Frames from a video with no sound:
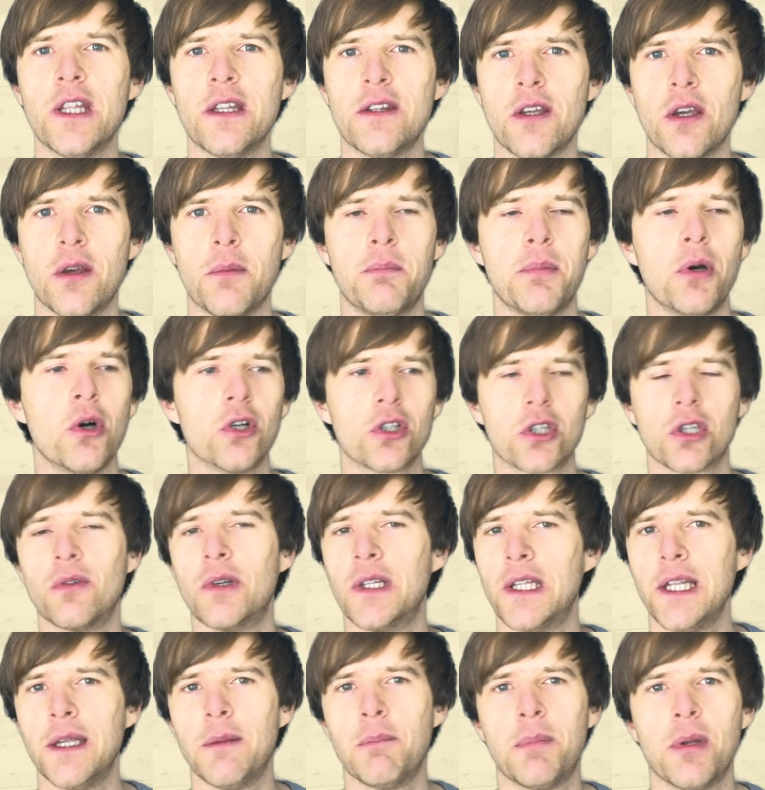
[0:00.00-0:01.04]
with a pucker,
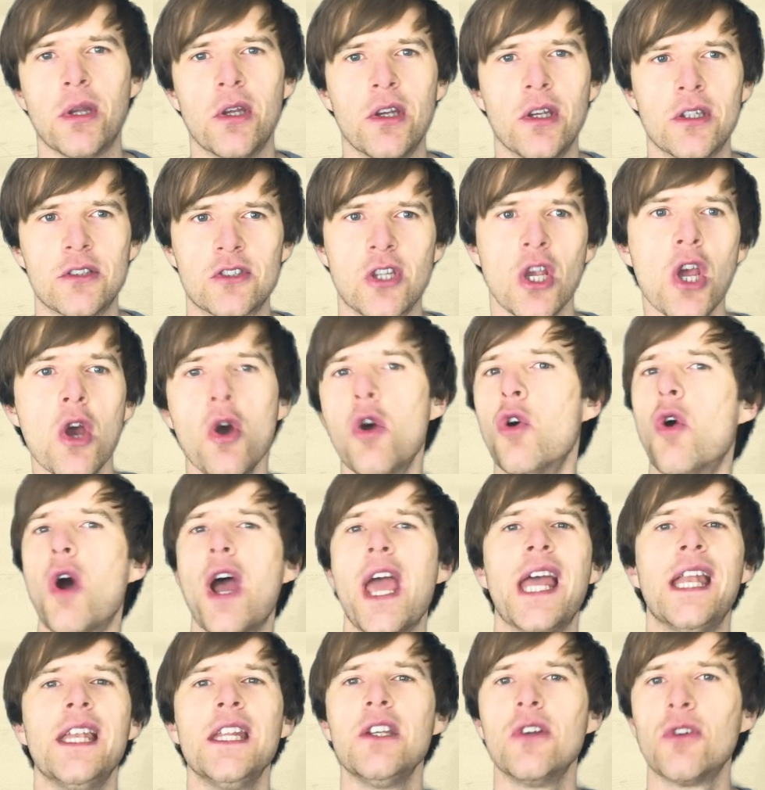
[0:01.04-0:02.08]
a lip purse, or
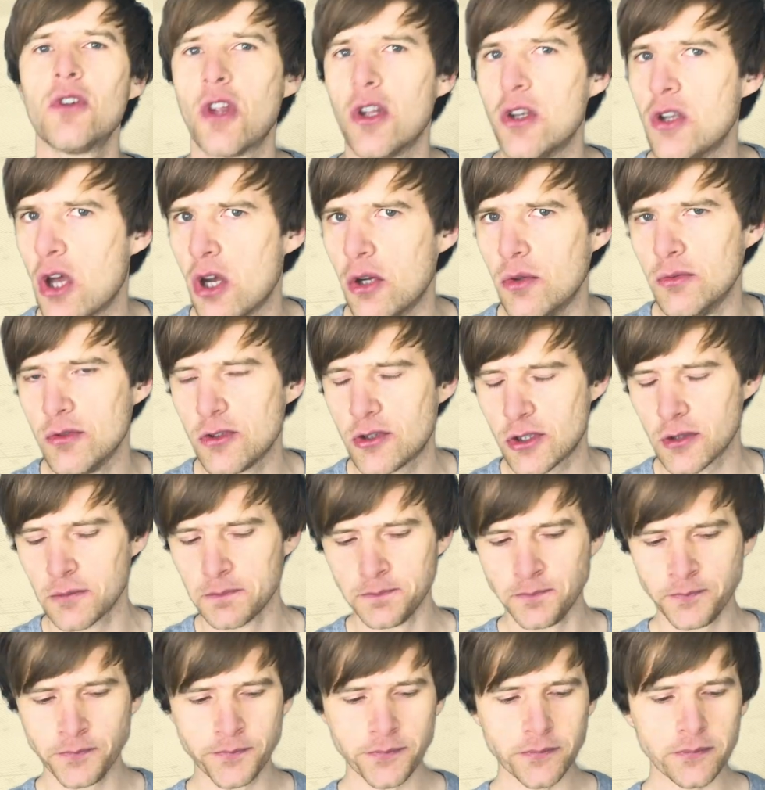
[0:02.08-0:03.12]
any other note.
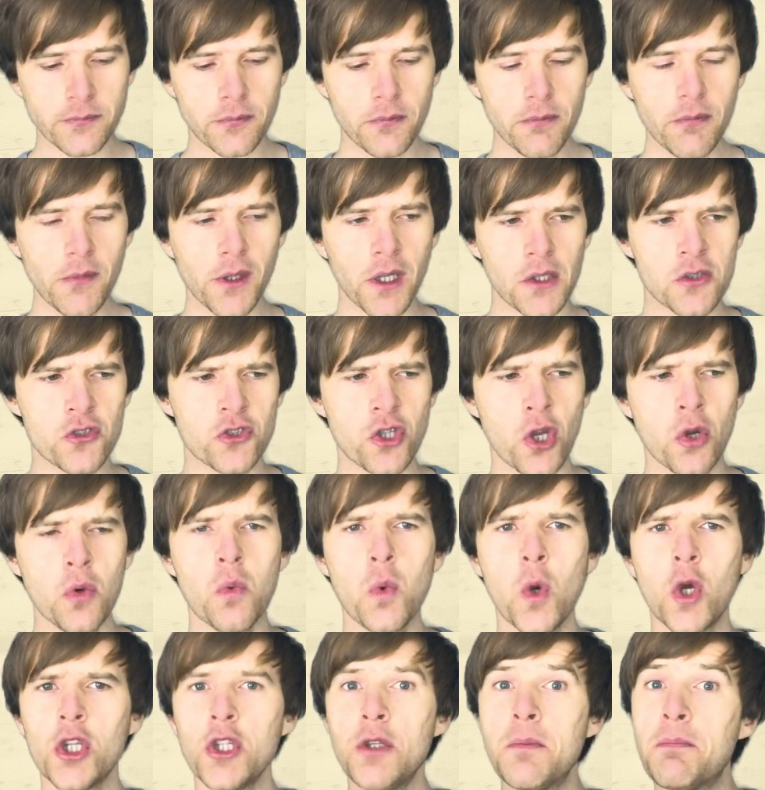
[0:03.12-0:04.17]
So
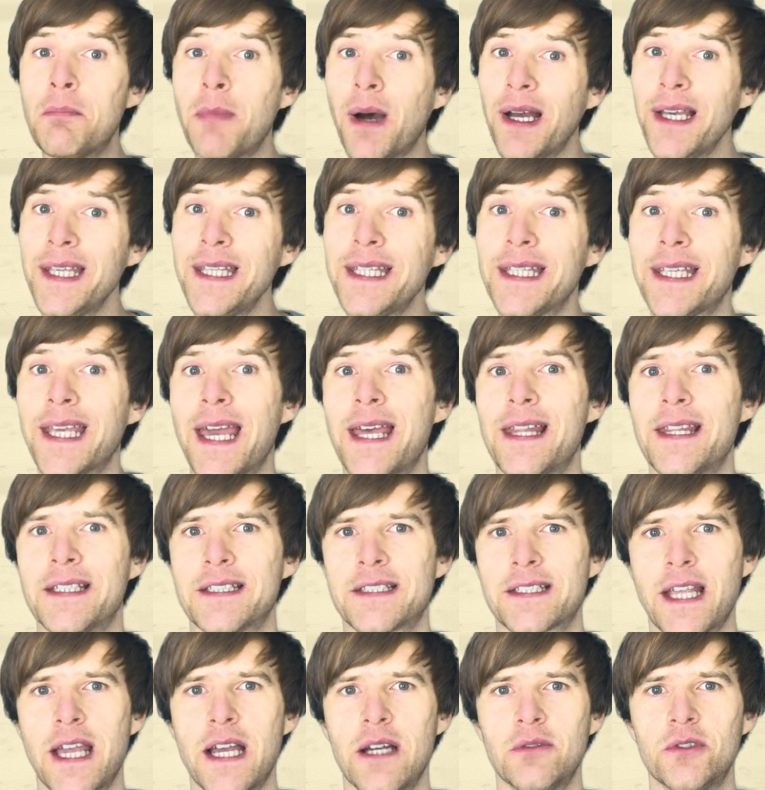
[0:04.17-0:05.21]
what you might get the
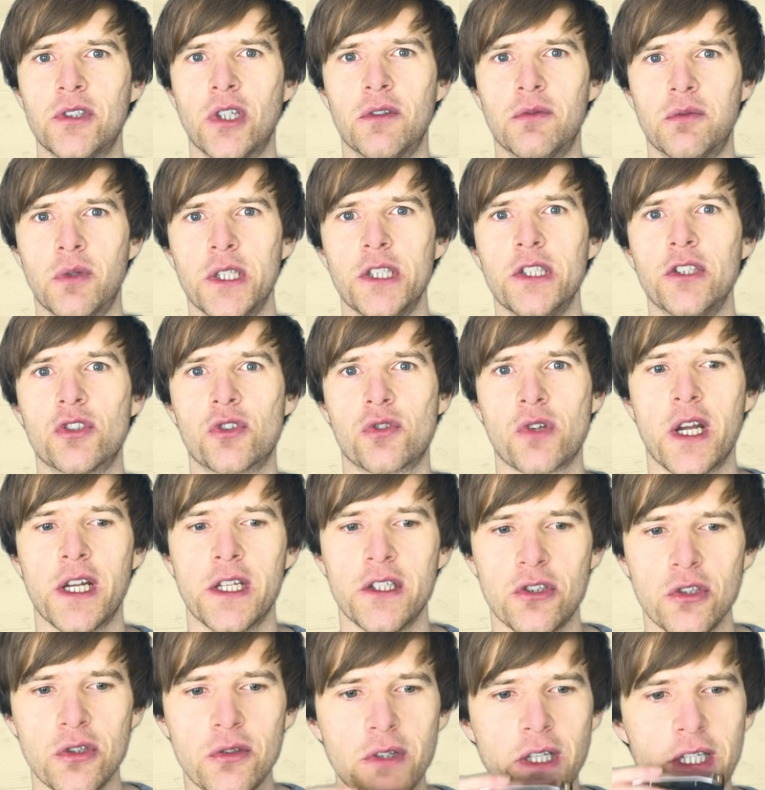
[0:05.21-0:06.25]
sound of when you're trying
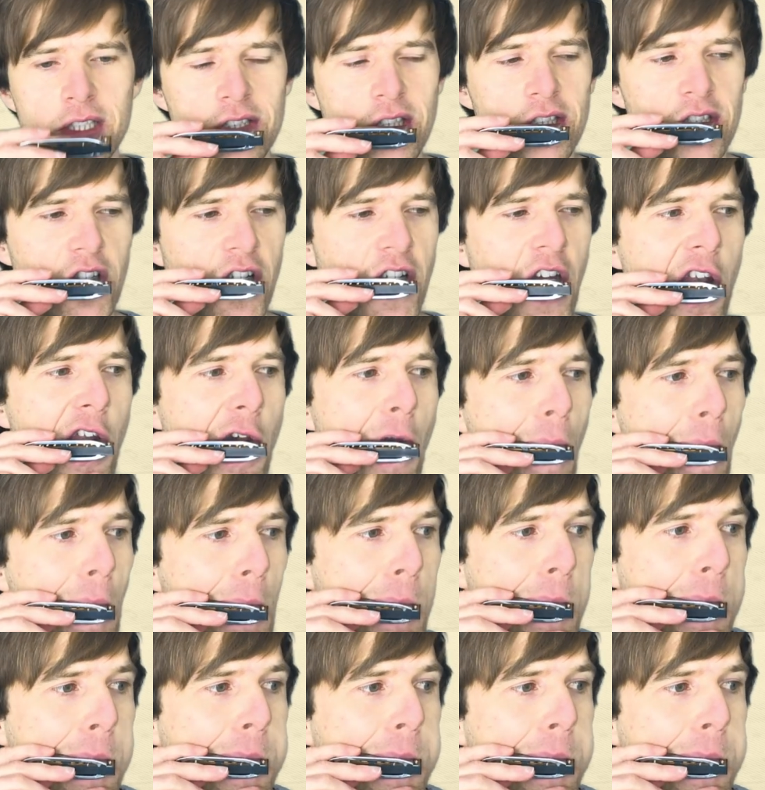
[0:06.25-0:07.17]
to do this is a kind of